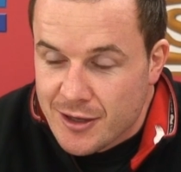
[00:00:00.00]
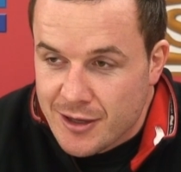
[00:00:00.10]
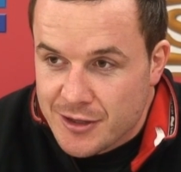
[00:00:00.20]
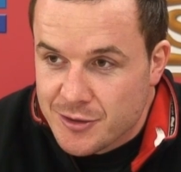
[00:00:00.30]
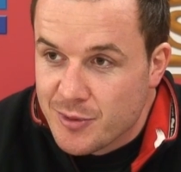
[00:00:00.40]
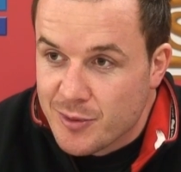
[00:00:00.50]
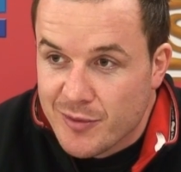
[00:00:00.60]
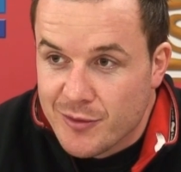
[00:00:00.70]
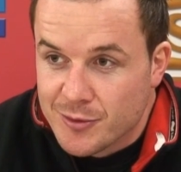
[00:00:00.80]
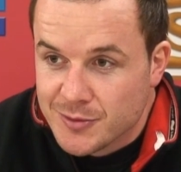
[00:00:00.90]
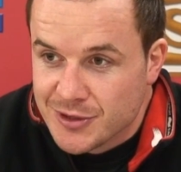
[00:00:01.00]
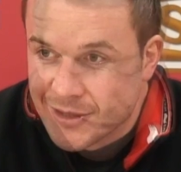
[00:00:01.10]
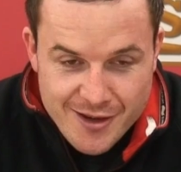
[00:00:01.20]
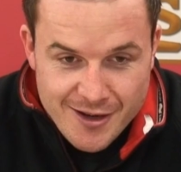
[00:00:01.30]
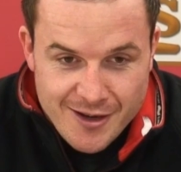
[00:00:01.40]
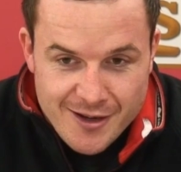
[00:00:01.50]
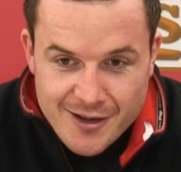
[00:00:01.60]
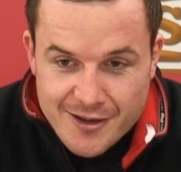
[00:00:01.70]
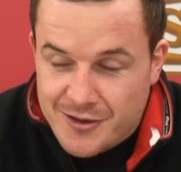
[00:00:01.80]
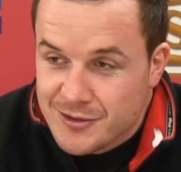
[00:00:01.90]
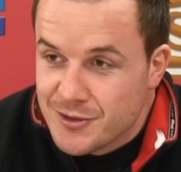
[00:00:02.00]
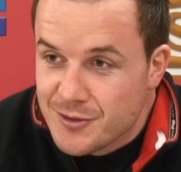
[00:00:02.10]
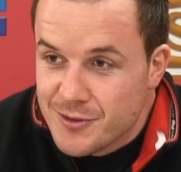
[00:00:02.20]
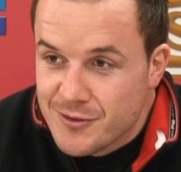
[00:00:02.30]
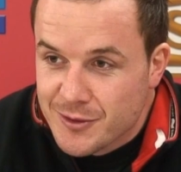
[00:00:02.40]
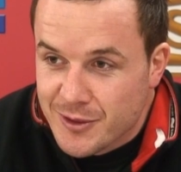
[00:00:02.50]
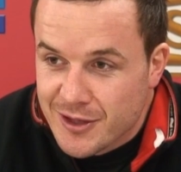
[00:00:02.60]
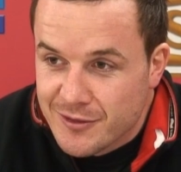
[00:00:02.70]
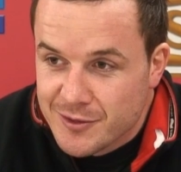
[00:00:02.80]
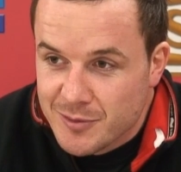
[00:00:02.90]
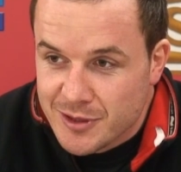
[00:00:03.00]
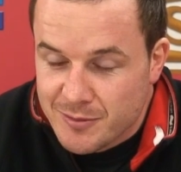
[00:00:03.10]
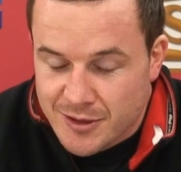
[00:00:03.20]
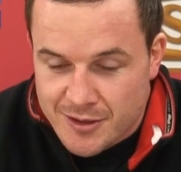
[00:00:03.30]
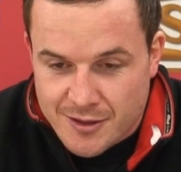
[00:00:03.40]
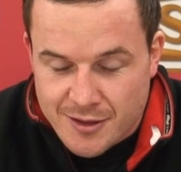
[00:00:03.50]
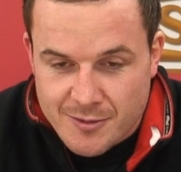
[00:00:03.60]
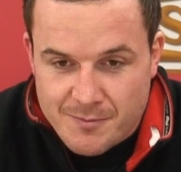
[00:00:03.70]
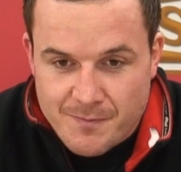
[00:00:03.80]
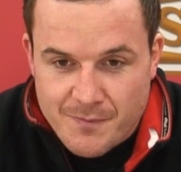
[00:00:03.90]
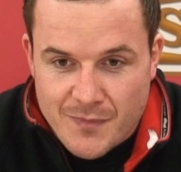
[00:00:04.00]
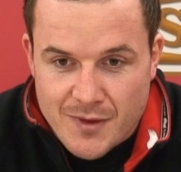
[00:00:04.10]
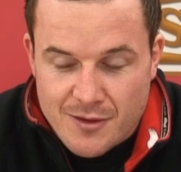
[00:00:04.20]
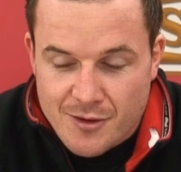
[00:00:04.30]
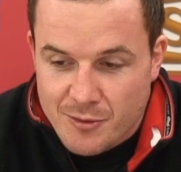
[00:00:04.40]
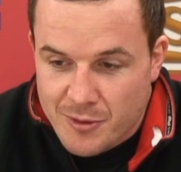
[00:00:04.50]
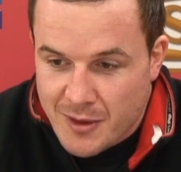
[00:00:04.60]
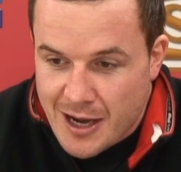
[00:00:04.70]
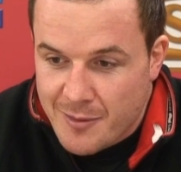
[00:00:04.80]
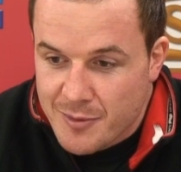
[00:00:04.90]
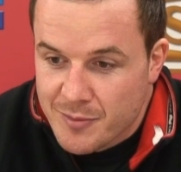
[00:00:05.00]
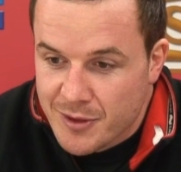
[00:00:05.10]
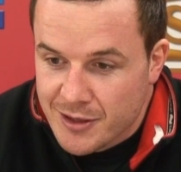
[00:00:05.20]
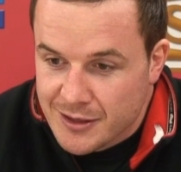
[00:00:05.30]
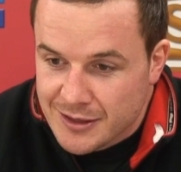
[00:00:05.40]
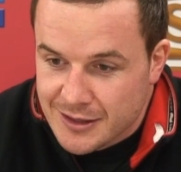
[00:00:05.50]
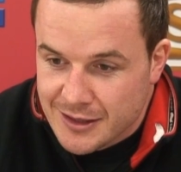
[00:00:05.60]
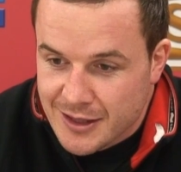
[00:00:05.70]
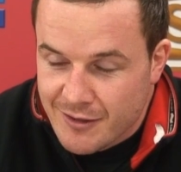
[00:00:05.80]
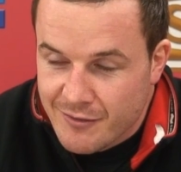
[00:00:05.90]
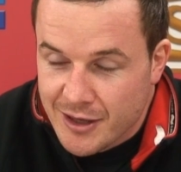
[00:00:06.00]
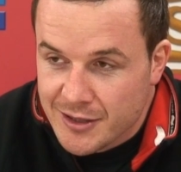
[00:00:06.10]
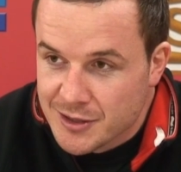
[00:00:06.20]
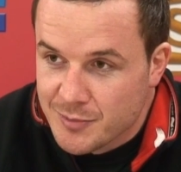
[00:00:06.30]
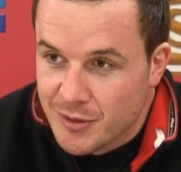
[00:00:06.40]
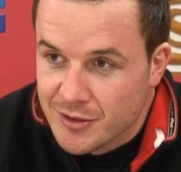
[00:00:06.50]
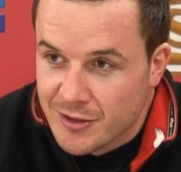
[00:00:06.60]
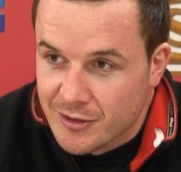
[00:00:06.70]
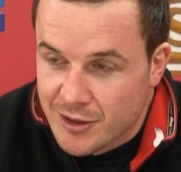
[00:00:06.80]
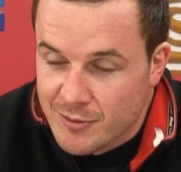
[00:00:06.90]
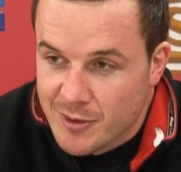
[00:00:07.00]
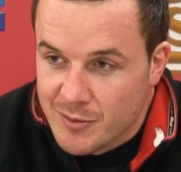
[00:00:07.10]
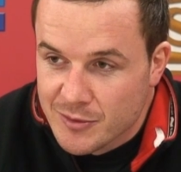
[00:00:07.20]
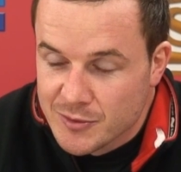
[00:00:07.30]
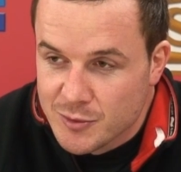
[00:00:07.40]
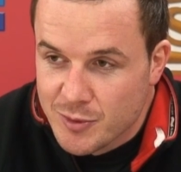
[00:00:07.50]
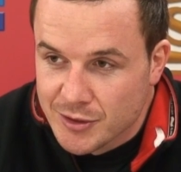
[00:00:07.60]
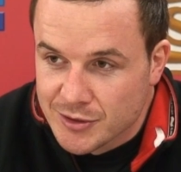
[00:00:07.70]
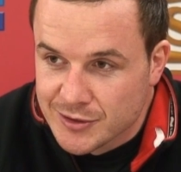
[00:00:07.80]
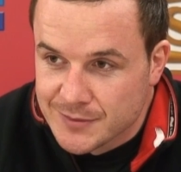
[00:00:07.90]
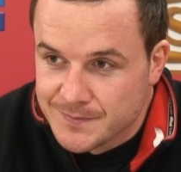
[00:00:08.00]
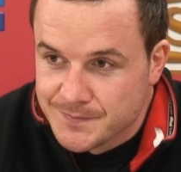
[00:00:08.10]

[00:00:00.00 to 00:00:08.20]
unless you put a performance in, they'll turn you over quite comfortably. But no, we were happy, but again, very disappointed not to come away with those 2 points.